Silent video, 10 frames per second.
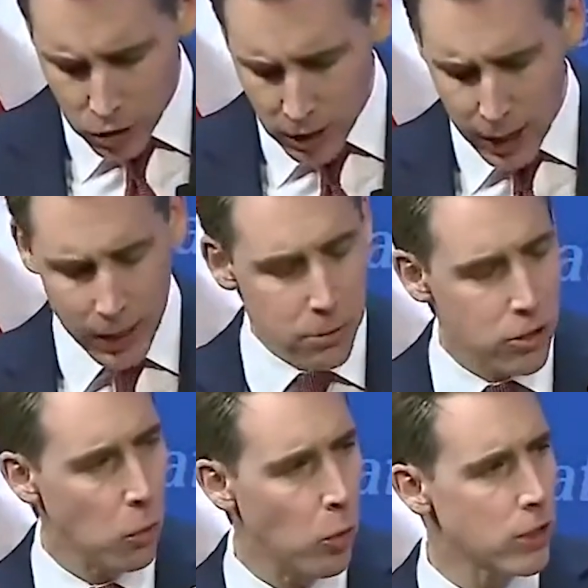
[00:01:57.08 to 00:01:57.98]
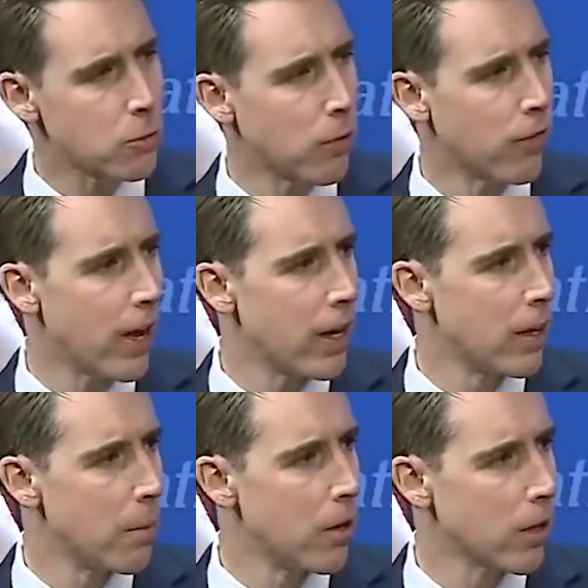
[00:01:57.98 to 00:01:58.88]
jobs that once
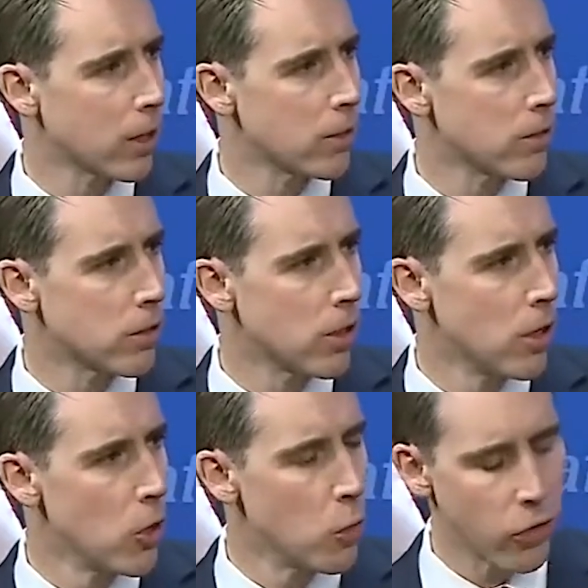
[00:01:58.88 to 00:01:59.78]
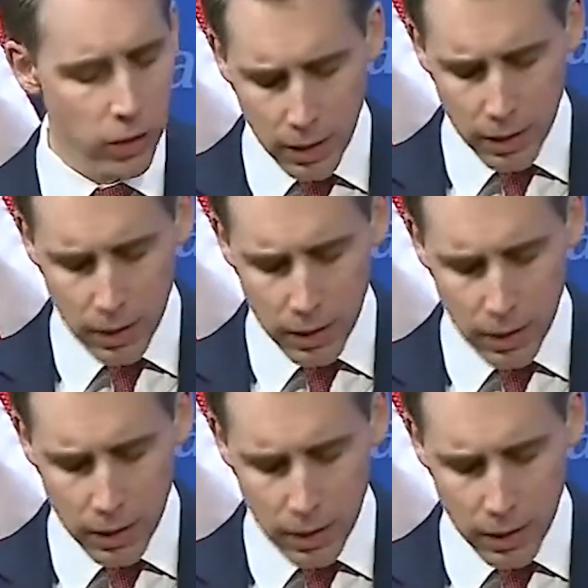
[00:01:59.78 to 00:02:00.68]
provided Americans with a living
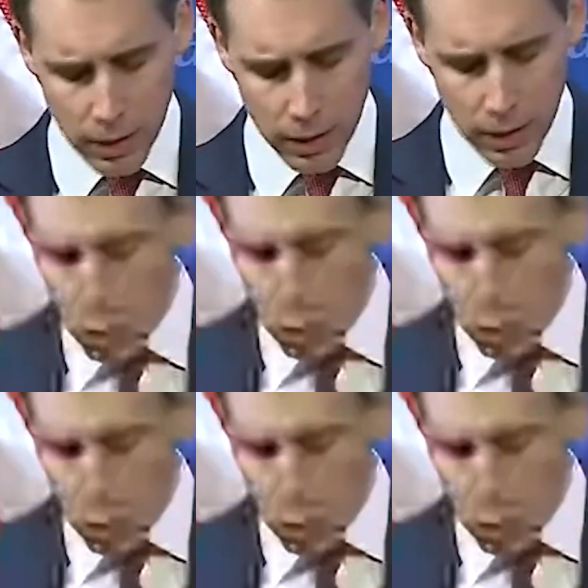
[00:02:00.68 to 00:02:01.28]
wage were